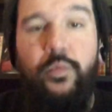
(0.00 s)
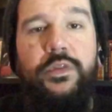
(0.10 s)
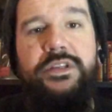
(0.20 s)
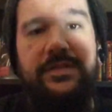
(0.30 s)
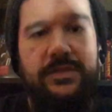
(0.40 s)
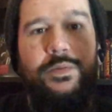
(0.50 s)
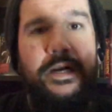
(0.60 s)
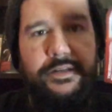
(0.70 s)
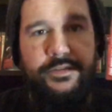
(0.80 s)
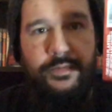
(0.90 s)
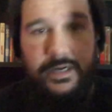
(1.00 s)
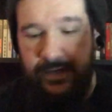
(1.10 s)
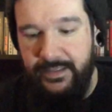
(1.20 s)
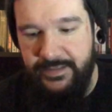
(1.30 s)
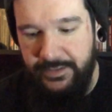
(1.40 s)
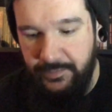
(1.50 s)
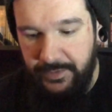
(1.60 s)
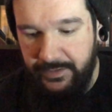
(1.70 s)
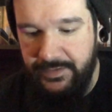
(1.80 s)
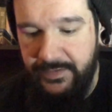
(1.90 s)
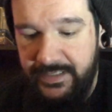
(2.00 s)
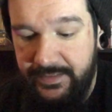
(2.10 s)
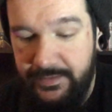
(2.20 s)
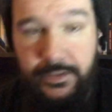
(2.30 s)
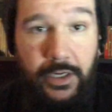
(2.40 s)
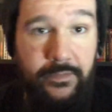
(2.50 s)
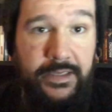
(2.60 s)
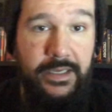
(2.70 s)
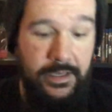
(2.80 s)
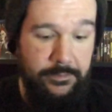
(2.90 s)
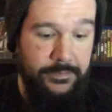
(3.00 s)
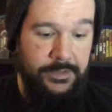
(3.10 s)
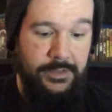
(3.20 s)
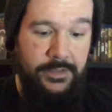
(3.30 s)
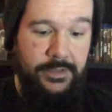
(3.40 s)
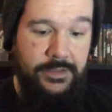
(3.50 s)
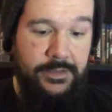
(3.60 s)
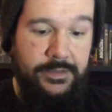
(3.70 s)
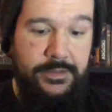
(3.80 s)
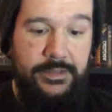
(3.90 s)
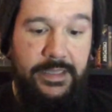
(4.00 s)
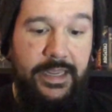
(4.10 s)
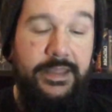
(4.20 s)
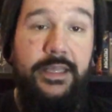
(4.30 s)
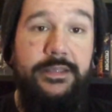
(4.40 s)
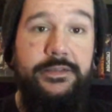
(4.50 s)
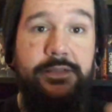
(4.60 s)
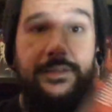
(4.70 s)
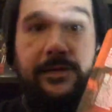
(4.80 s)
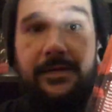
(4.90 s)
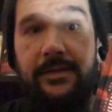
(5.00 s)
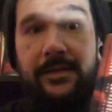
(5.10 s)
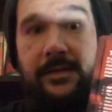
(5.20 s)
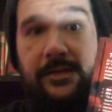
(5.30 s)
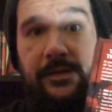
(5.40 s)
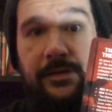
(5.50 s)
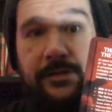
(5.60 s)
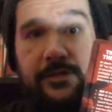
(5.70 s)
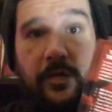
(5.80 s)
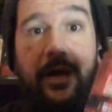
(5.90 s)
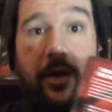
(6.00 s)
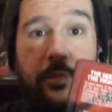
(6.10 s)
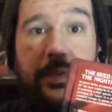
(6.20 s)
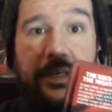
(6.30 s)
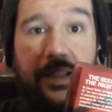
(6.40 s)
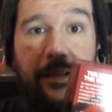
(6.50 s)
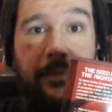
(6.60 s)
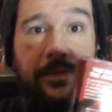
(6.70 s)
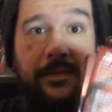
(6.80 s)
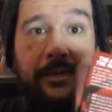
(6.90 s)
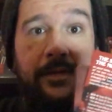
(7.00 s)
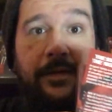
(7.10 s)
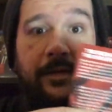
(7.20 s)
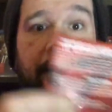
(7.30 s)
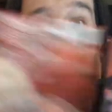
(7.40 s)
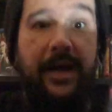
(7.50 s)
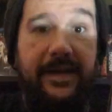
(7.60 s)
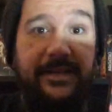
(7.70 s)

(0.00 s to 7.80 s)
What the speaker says: this is what I do when I get a Steelbook. So these, they come like this. So I open it up, I